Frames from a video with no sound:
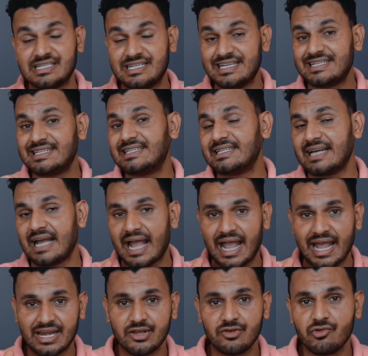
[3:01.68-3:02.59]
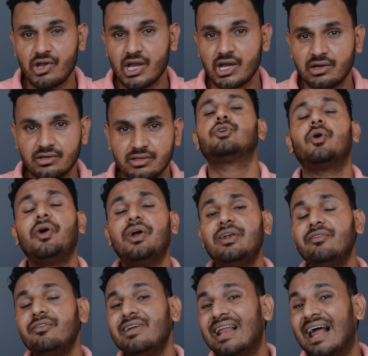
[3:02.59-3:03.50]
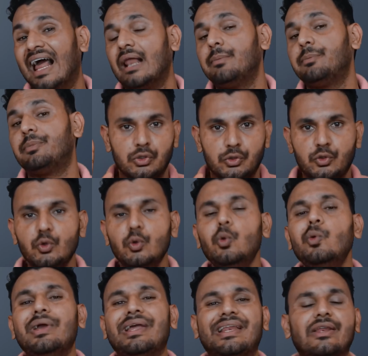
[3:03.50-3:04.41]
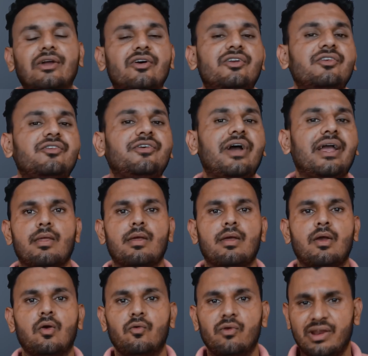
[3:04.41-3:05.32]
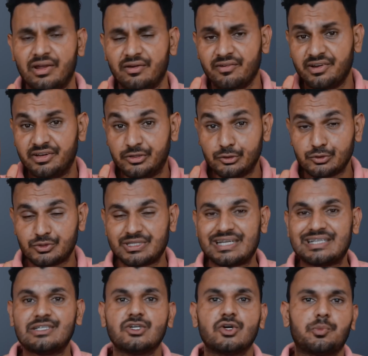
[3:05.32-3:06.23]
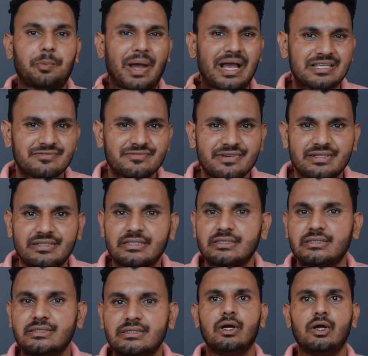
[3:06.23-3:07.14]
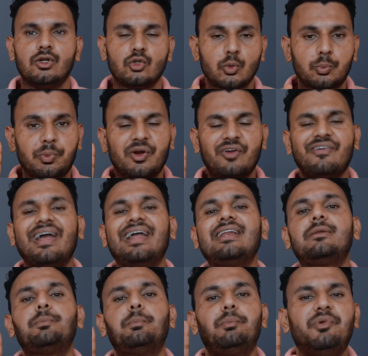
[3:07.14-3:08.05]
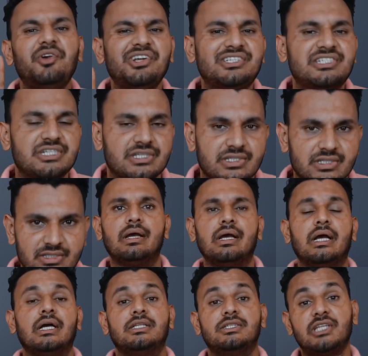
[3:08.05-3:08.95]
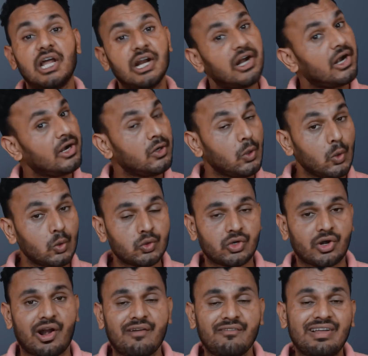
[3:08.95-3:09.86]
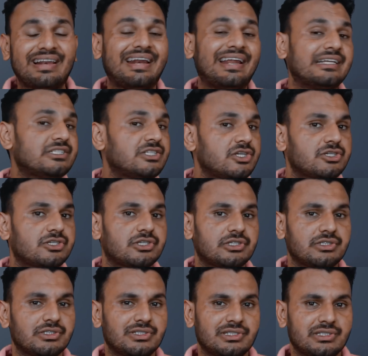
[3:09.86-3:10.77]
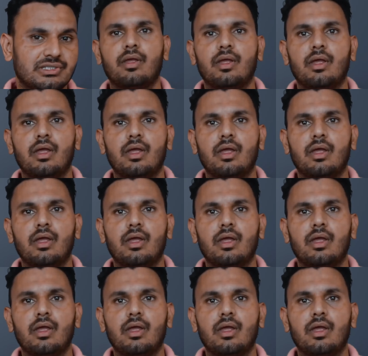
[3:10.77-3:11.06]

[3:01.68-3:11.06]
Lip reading: leaked anywhere, so it will help you in notifying whenever you change your password to prevent breaches. There are no travel restrictions